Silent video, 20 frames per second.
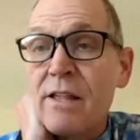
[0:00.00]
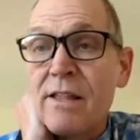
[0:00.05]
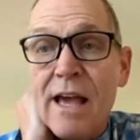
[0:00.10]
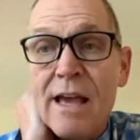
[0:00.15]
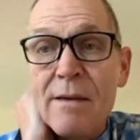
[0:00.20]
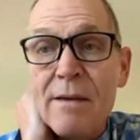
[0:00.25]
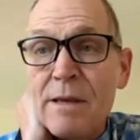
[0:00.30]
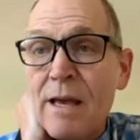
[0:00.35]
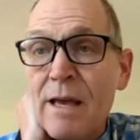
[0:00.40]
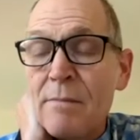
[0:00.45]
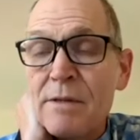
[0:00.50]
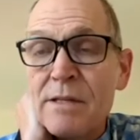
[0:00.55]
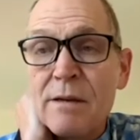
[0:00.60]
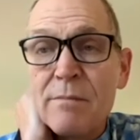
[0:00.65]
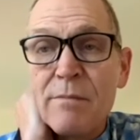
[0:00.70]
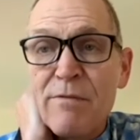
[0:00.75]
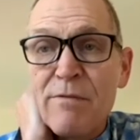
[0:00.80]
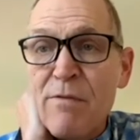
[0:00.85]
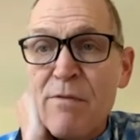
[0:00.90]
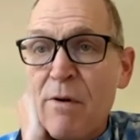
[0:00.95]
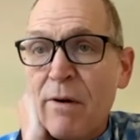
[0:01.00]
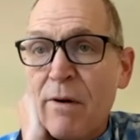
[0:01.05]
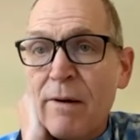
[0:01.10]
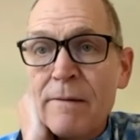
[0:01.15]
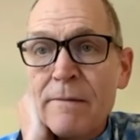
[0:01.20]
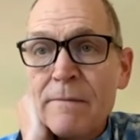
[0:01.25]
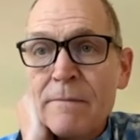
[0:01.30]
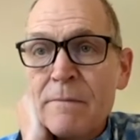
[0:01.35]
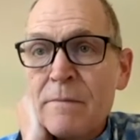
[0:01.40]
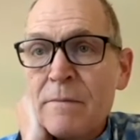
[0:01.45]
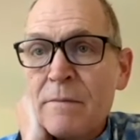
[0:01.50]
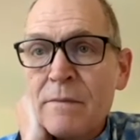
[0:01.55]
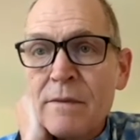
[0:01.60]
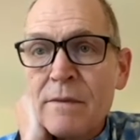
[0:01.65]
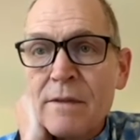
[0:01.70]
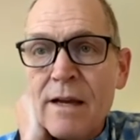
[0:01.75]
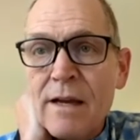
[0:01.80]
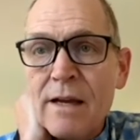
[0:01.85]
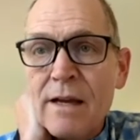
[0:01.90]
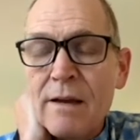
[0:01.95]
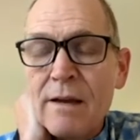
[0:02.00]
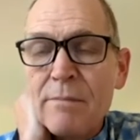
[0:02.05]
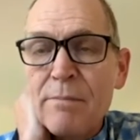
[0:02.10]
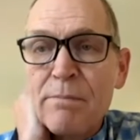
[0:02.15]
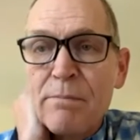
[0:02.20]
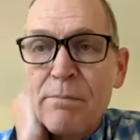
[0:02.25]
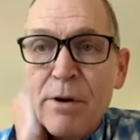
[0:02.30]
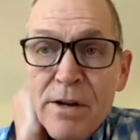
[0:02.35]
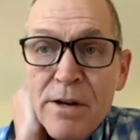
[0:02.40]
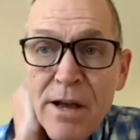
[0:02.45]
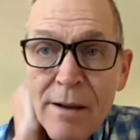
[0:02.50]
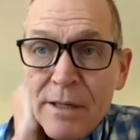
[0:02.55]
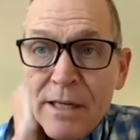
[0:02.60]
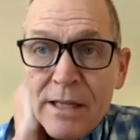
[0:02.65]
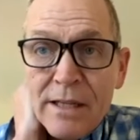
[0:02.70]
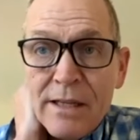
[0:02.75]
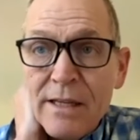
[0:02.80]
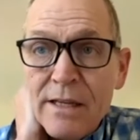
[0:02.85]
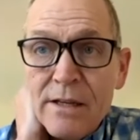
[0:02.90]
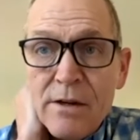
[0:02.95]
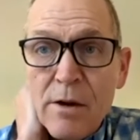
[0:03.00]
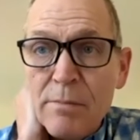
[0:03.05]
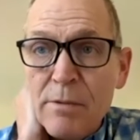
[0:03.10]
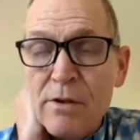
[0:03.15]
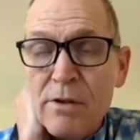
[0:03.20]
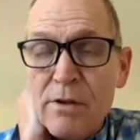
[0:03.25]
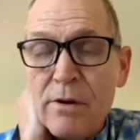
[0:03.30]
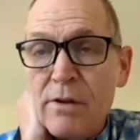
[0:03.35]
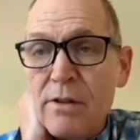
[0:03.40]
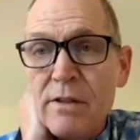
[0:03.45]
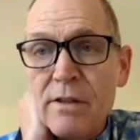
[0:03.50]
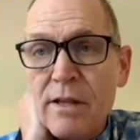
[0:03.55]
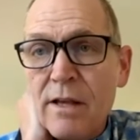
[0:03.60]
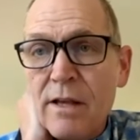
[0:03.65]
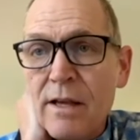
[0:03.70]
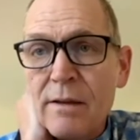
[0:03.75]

IBM did before, predominantly in open source.